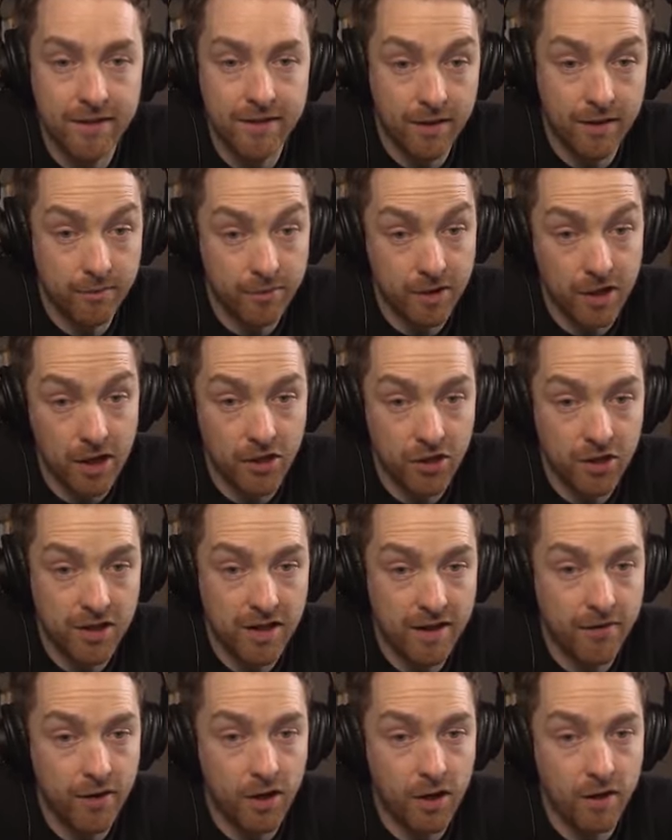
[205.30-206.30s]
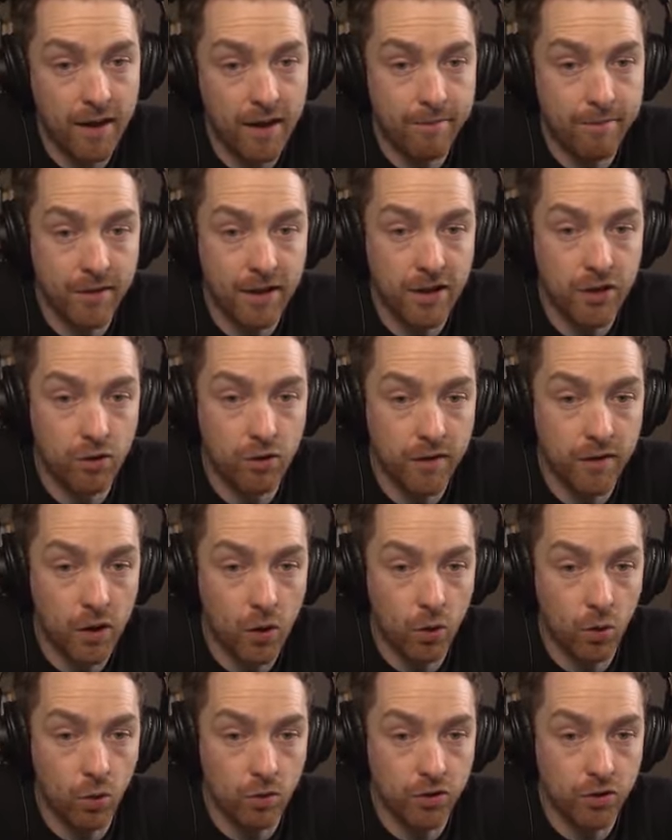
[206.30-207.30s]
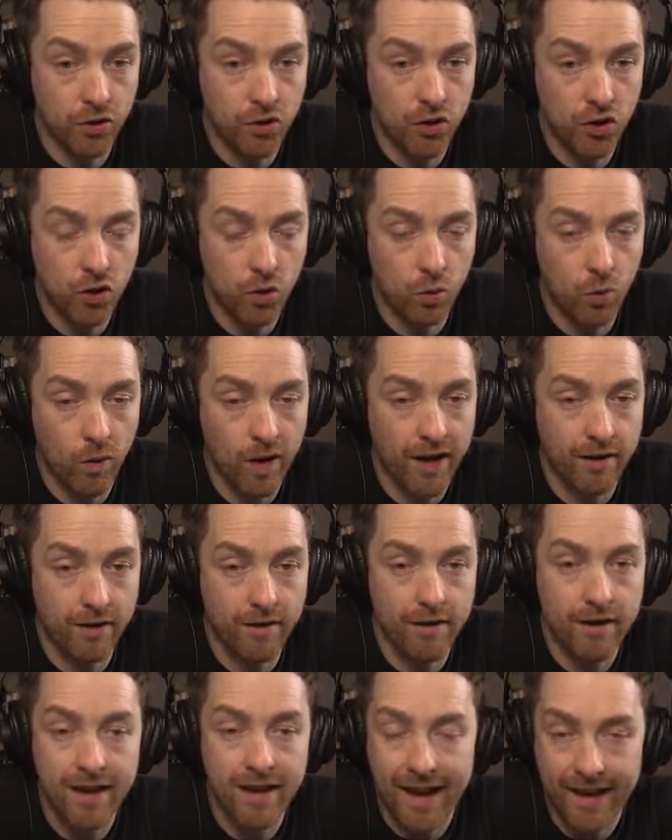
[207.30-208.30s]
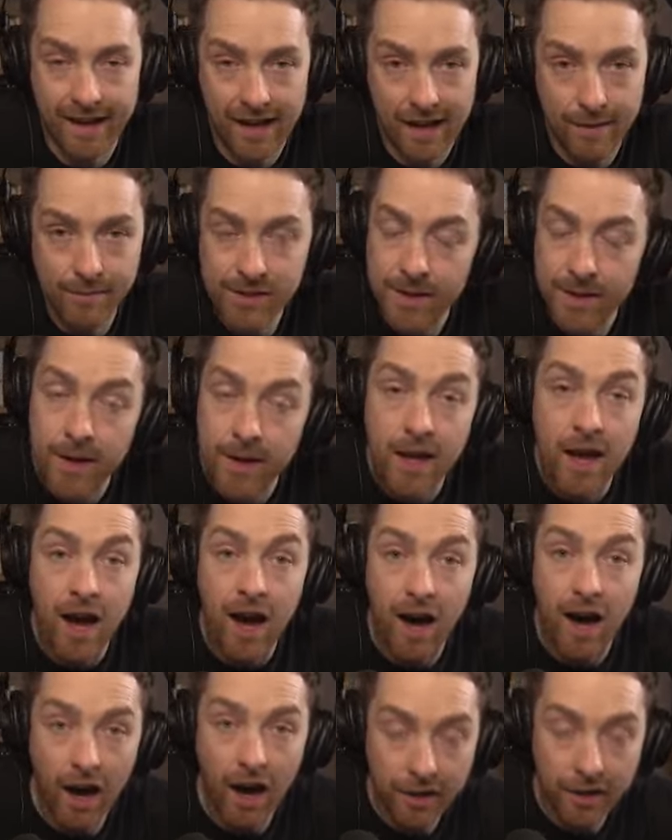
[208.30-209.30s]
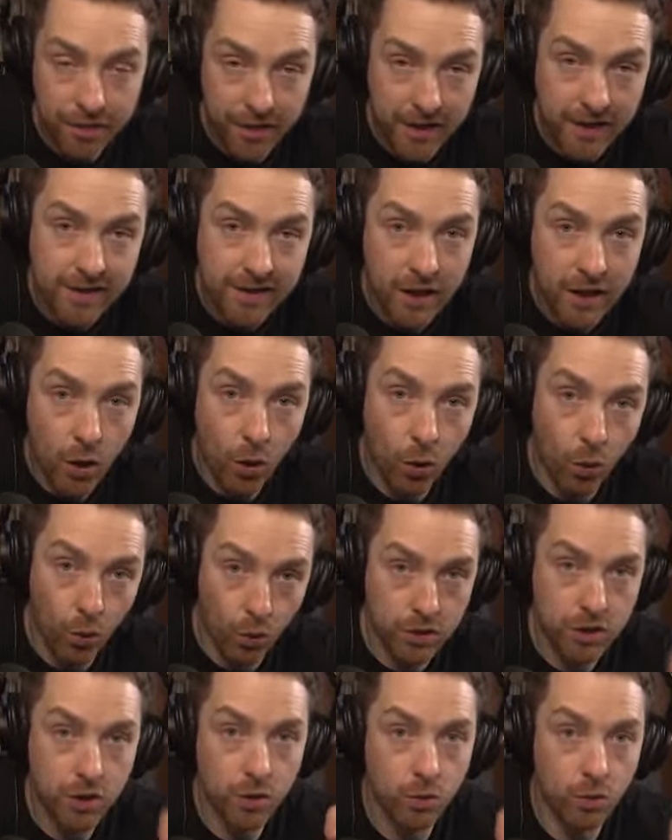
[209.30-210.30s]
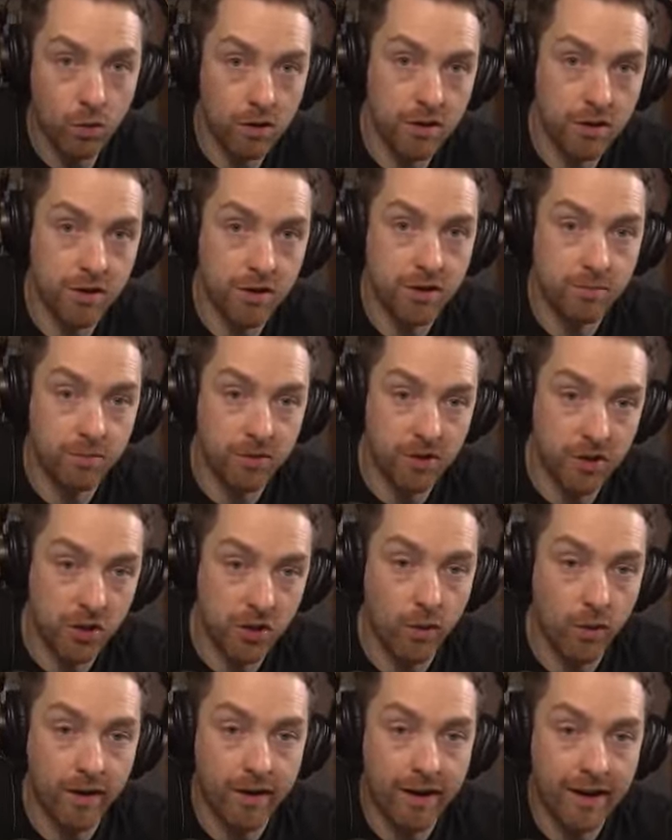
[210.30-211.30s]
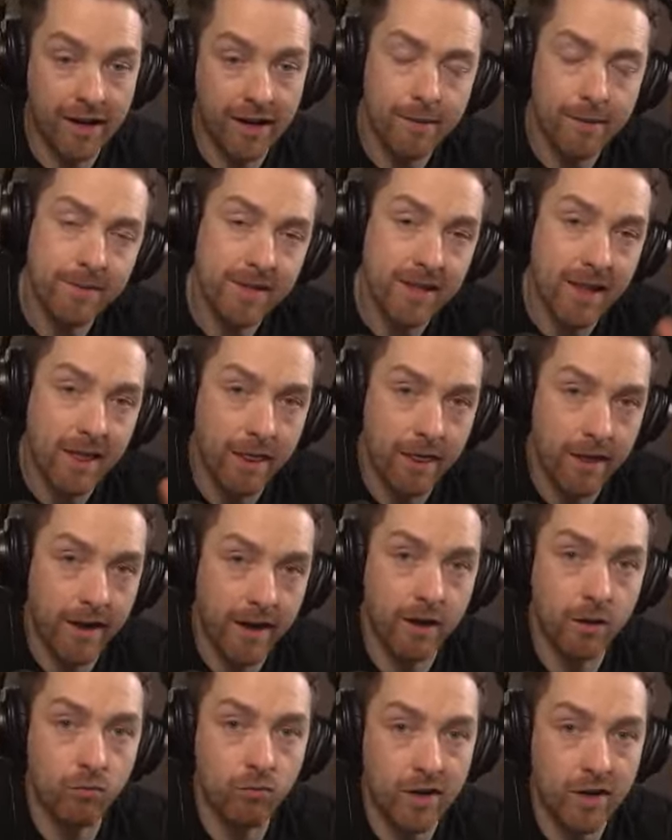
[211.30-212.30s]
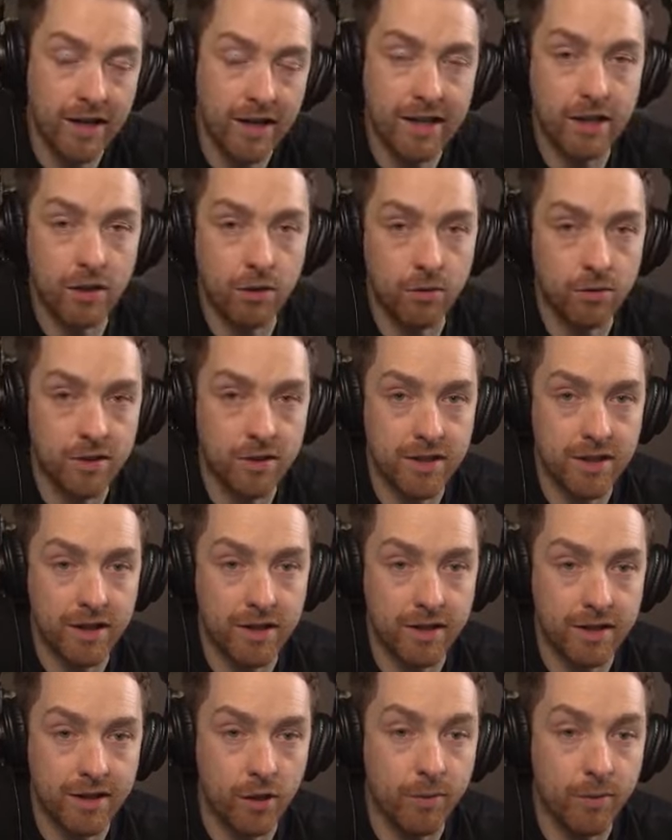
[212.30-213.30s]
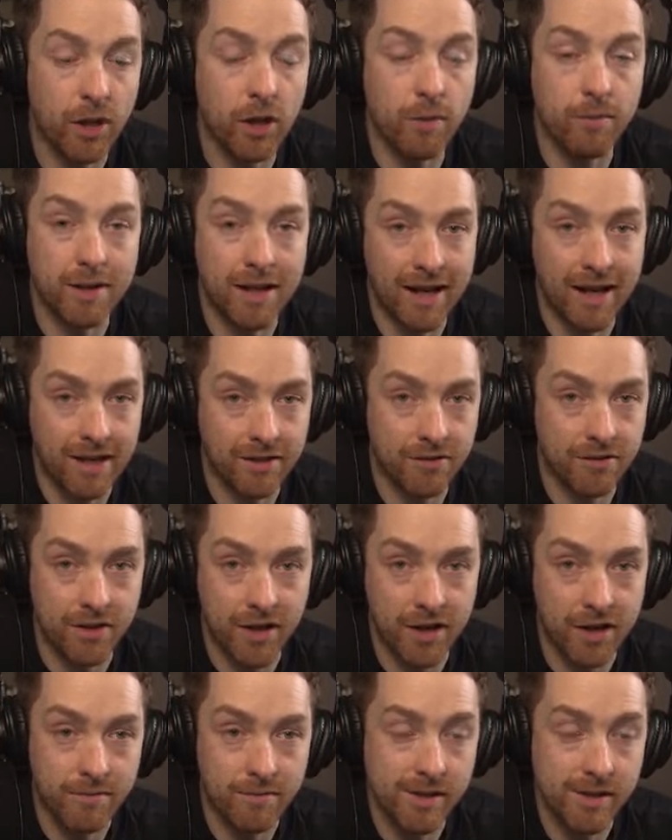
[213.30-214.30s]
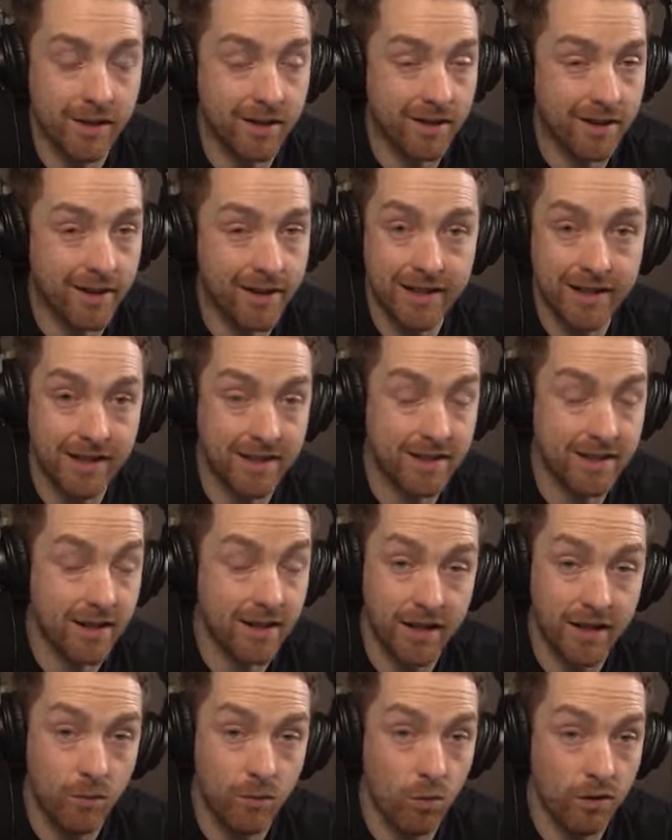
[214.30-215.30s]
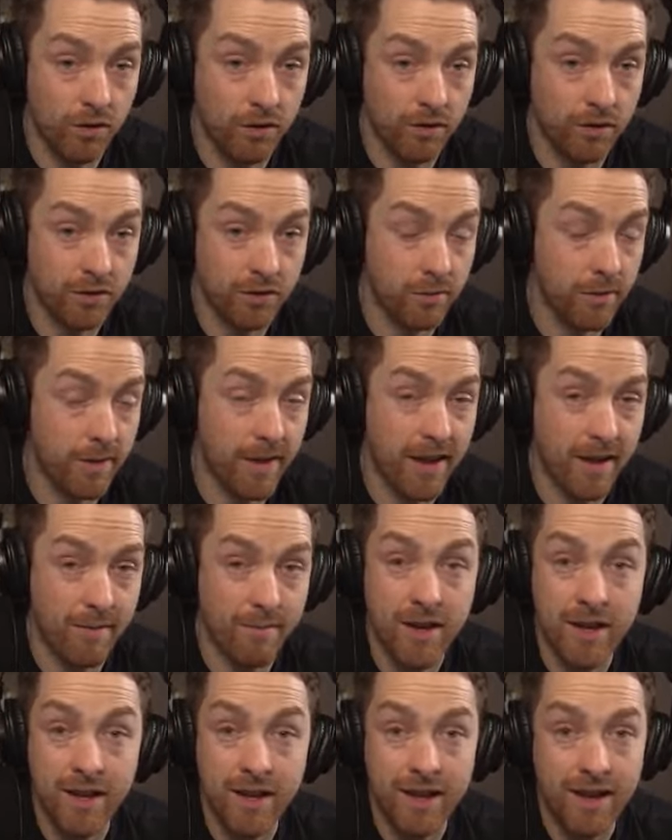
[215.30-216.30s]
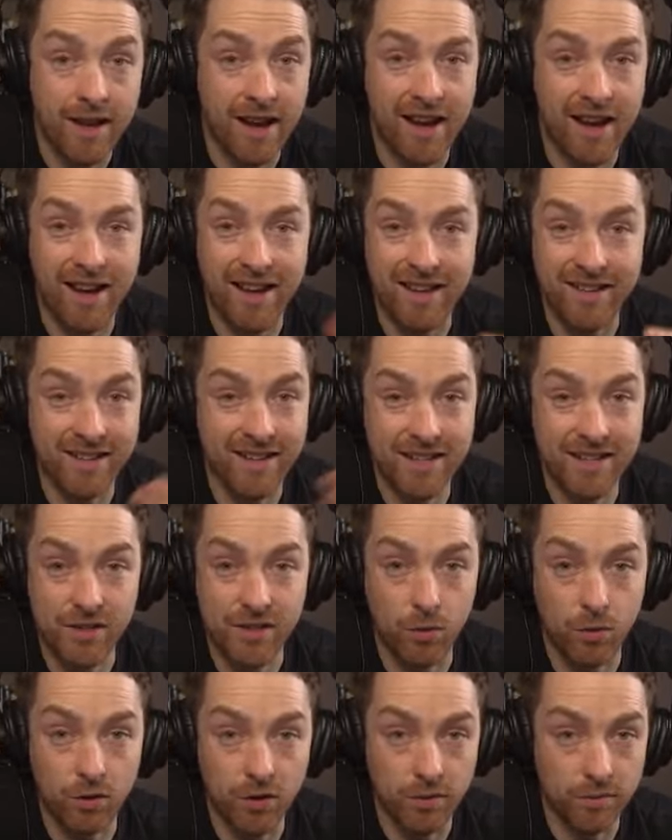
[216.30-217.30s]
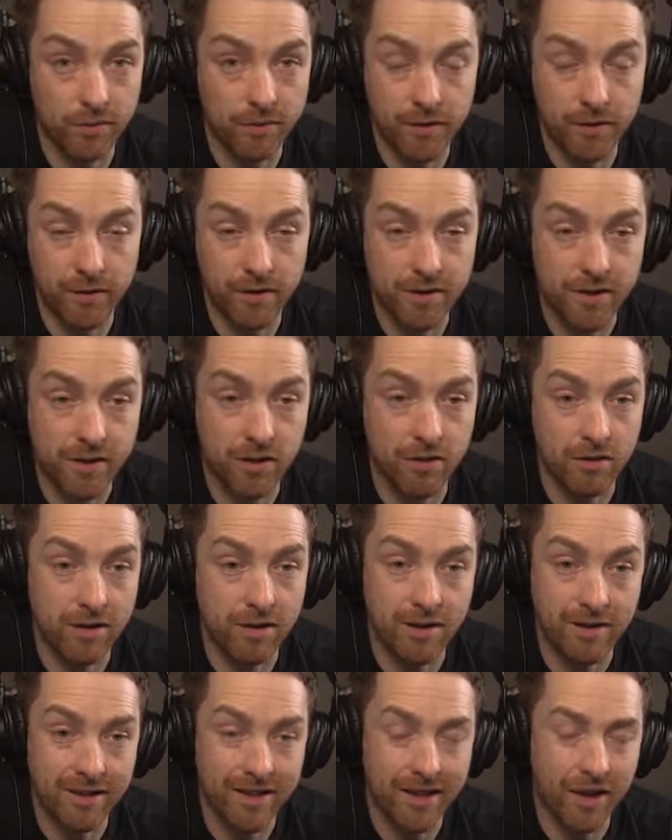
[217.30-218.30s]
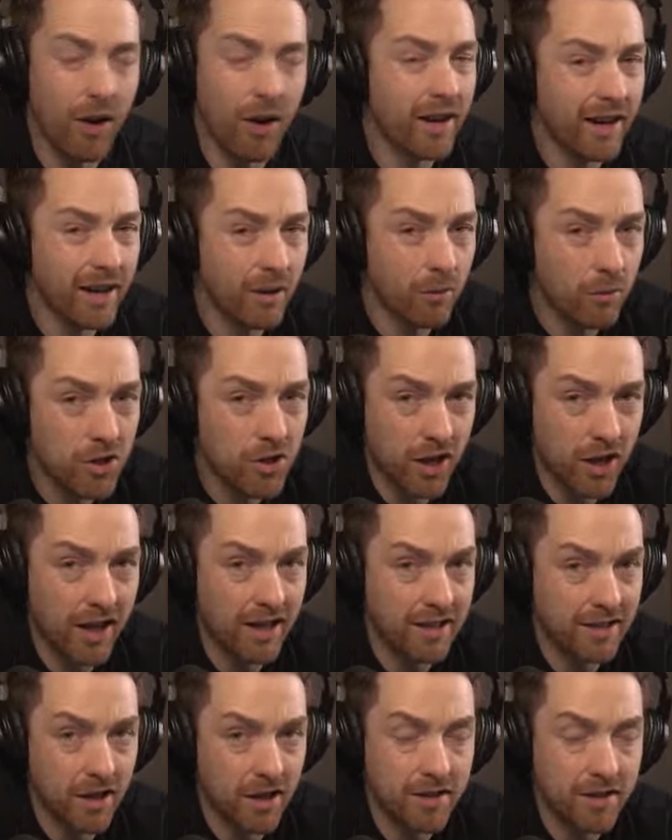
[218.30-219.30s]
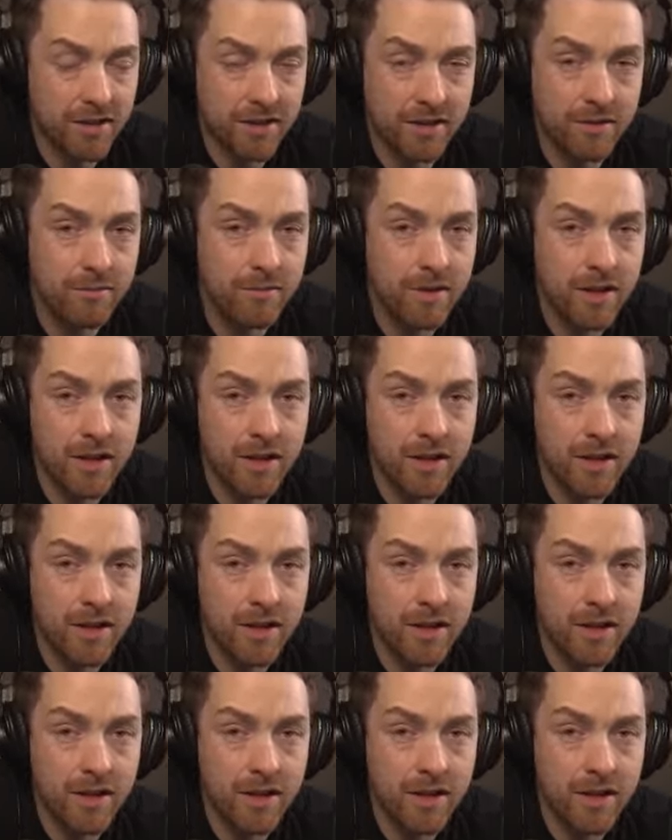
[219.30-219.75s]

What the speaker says: like with the Logic 7 and all that, but they do have the older square headlamps. I think the older ones with the square headlamps, they're really going to, you know, become collector's items. Like, I had a tidy one or two of them and I sold them a few years ago. You know, I kind of wish I held on to them.